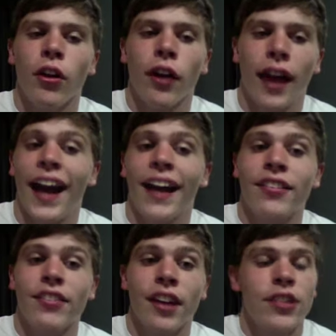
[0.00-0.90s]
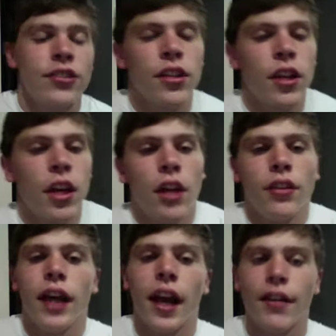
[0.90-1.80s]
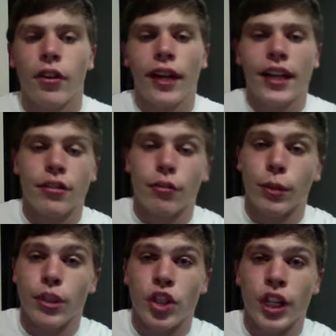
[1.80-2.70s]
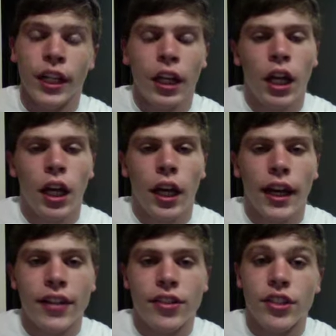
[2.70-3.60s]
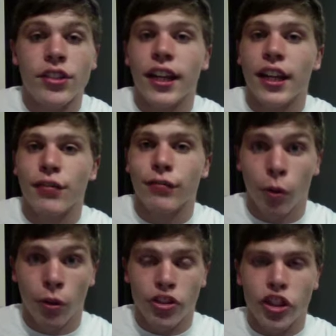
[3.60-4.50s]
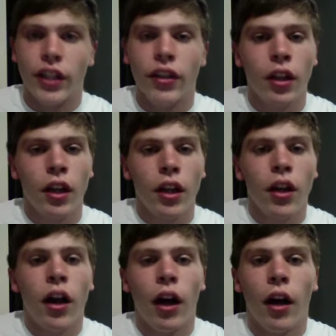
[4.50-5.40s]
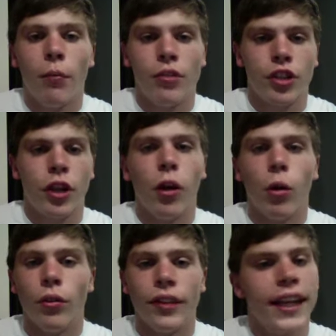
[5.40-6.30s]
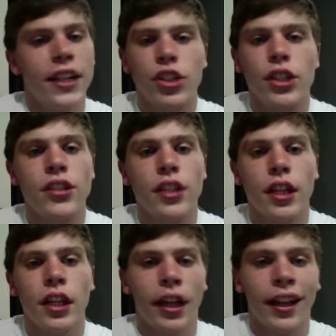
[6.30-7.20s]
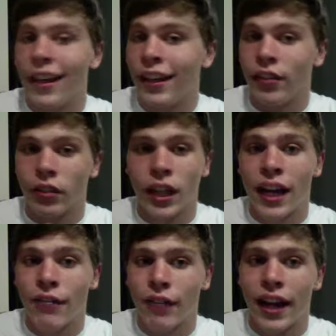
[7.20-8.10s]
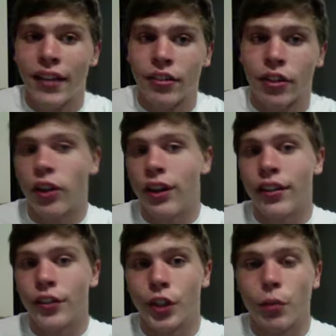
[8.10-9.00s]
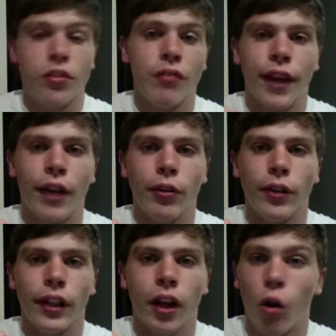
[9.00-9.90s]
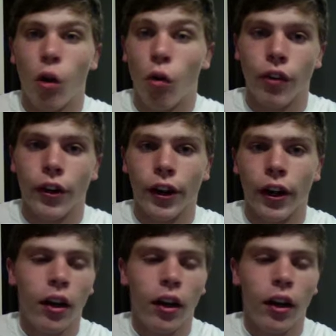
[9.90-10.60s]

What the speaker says: access, the iPhone has 3G, HTC has 4G. So the HTC is a lot faster in terms of downloading over